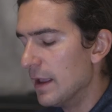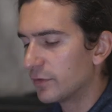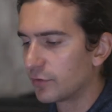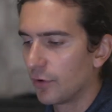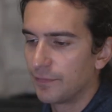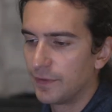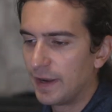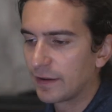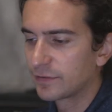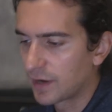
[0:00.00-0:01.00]
So the
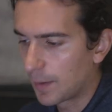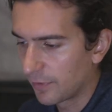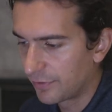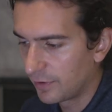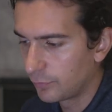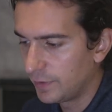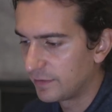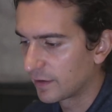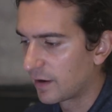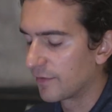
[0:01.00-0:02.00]
next couple of things we
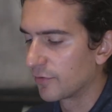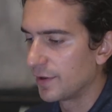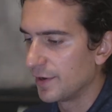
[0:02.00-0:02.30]
need to cover